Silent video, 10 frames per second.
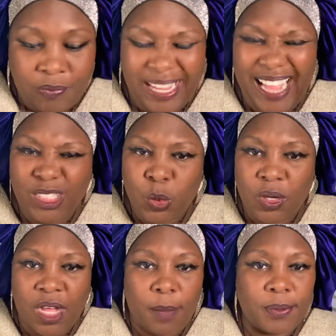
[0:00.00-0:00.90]
I drew a
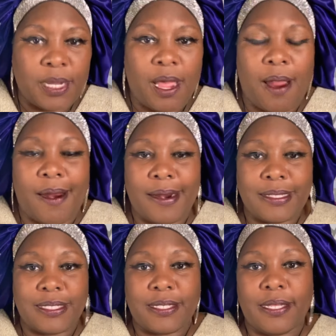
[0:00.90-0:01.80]
couple of
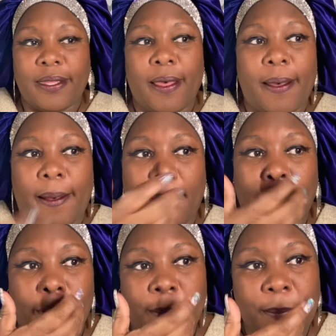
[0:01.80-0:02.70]
cards. Um,